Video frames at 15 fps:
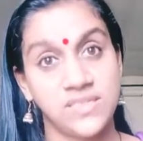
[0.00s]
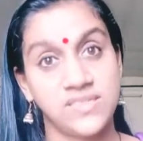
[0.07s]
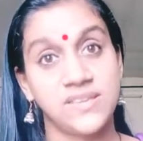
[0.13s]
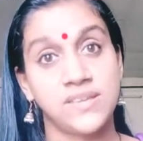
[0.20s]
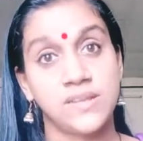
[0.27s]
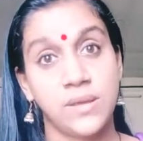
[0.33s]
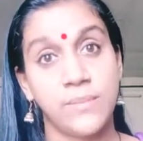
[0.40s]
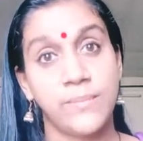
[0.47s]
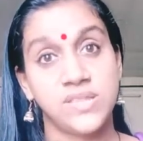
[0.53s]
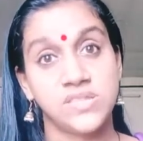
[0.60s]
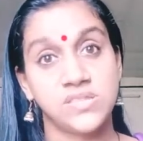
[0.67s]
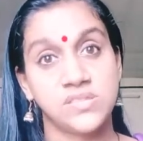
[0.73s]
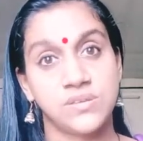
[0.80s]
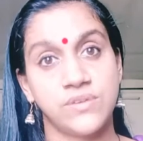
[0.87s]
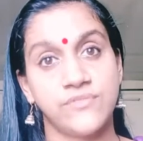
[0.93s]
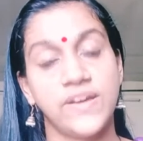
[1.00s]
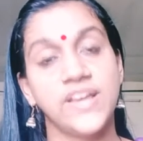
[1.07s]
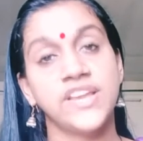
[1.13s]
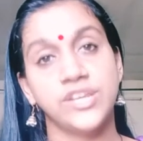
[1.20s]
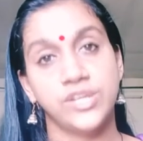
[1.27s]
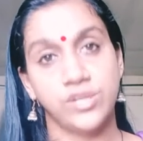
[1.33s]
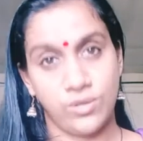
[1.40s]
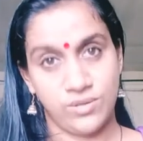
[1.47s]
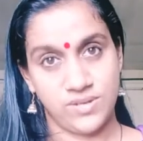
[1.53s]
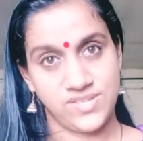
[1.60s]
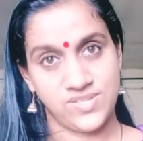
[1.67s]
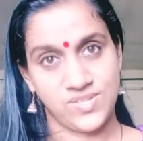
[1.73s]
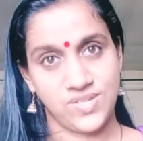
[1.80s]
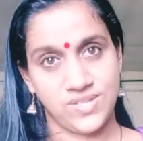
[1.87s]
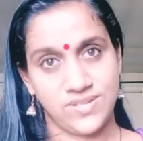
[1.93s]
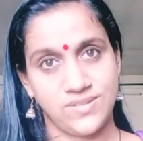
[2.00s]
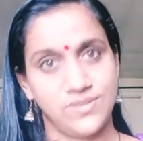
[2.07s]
the elements of ideology.